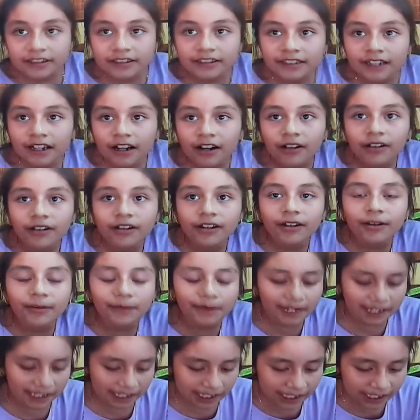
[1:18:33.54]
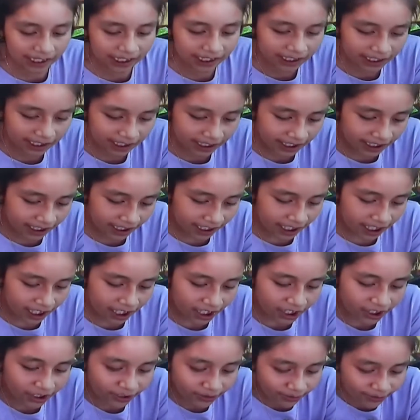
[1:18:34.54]
So you need
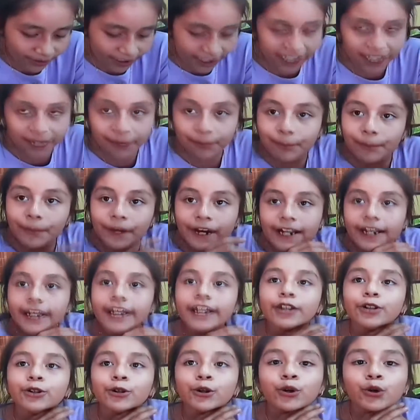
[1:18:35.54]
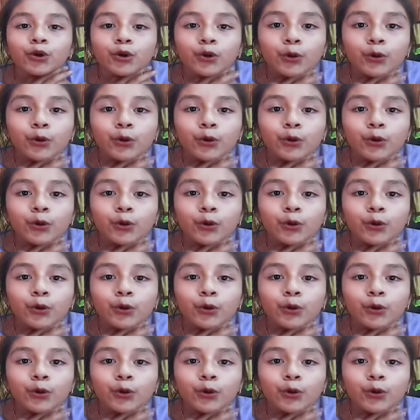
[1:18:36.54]
you need money to